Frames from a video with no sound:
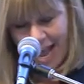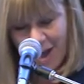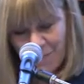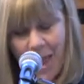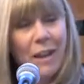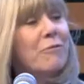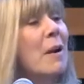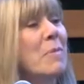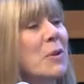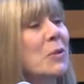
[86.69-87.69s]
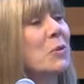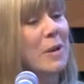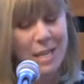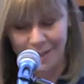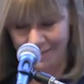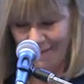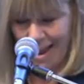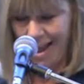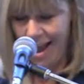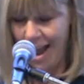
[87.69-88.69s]
um, and from those tweets,
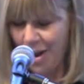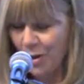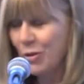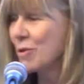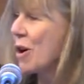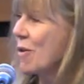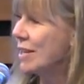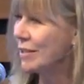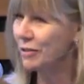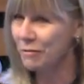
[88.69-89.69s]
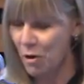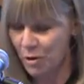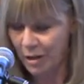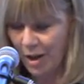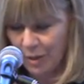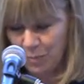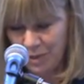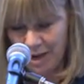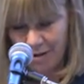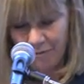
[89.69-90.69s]
uh, I also know he's a devoted
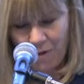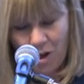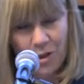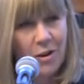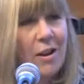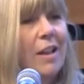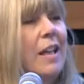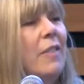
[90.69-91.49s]
husband and father,